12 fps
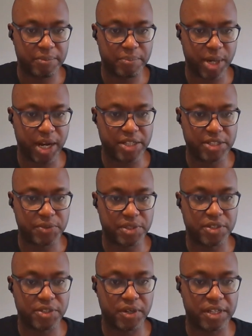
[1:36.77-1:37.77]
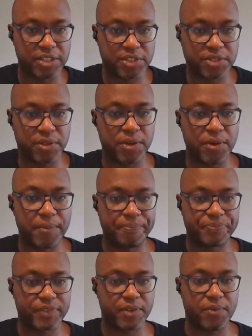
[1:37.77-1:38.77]
parity with the dollar. So,
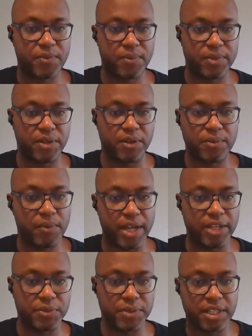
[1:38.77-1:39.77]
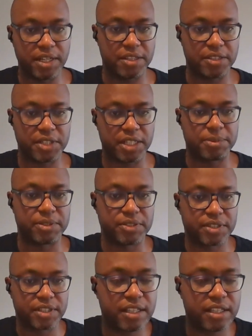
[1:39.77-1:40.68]
why do we need other stables?